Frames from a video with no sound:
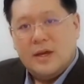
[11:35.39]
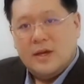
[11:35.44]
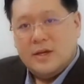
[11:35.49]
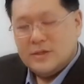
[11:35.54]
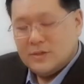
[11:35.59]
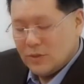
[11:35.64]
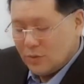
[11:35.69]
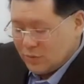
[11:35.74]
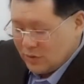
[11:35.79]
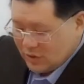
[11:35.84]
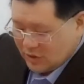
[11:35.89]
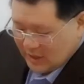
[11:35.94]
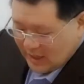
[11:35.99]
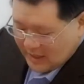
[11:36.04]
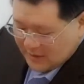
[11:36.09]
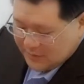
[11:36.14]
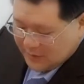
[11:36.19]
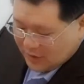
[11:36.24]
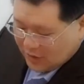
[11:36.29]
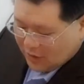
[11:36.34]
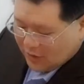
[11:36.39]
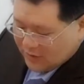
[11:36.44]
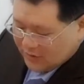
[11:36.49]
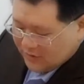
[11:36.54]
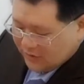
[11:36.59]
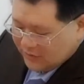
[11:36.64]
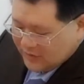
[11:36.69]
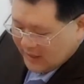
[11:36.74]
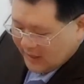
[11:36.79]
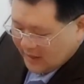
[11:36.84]
So just because
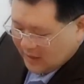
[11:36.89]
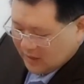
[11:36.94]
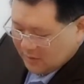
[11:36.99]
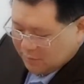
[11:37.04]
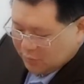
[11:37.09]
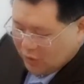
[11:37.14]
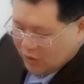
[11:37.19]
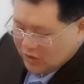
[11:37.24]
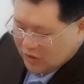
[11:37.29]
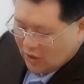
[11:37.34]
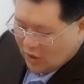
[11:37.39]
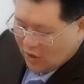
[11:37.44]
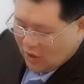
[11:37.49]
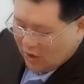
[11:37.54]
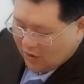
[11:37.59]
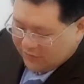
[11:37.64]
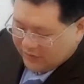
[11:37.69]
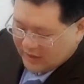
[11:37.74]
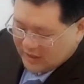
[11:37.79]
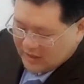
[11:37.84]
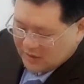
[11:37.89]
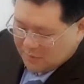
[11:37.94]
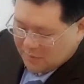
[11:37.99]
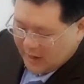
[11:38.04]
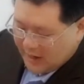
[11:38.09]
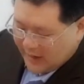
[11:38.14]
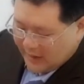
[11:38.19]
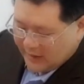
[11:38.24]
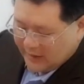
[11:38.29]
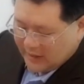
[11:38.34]
you've taken pressure off that
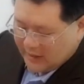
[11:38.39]
spine,